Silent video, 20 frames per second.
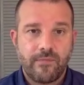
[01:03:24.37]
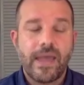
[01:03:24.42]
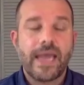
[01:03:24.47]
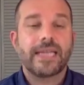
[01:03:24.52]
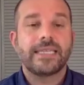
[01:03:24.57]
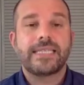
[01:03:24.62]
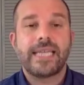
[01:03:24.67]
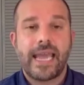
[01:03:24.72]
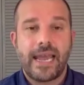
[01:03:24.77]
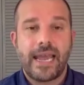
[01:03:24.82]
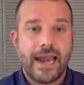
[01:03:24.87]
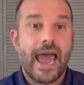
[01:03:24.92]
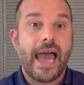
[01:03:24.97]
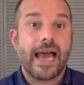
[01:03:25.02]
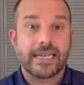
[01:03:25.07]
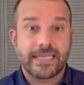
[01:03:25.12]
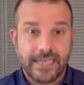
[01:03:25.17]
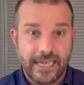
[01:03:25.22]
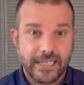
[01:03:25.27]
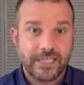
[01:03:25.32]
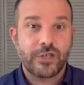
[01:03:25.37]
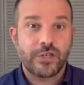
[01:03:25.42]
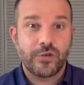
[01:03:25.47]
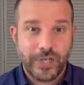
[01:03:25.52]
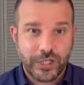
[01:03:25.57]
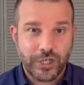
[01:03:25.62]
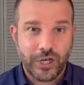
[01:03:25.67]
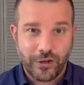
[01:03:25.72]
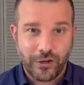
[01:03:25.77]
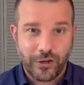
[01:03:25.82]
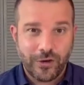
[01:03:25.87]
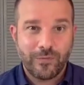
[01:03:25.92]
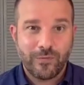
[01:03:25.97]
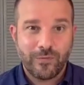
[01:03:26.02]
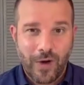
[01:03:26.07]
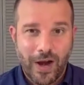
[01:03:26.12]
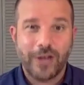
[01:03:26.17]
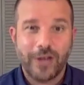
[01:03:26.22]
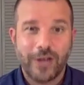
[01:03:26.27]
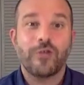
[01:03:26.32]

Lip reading: maintain access to each other, right?